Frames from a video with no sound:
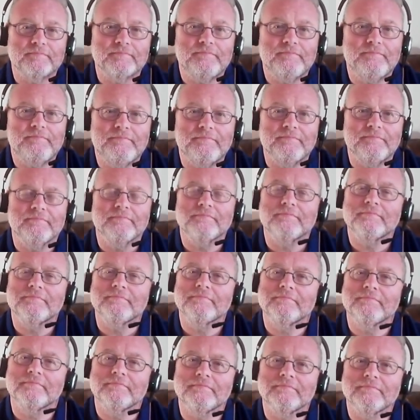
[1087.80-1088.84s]

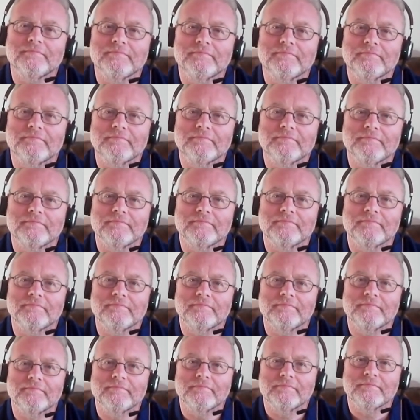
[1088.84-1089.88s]

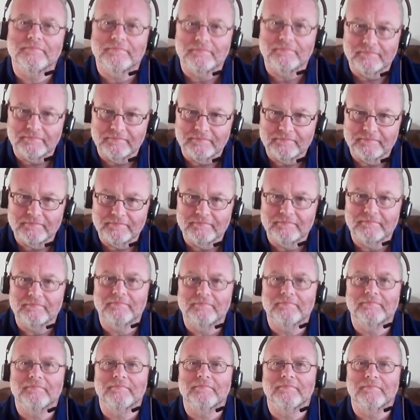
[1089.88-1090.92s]

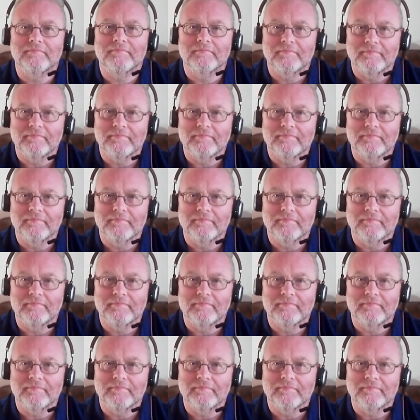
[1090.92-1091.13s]
(silent)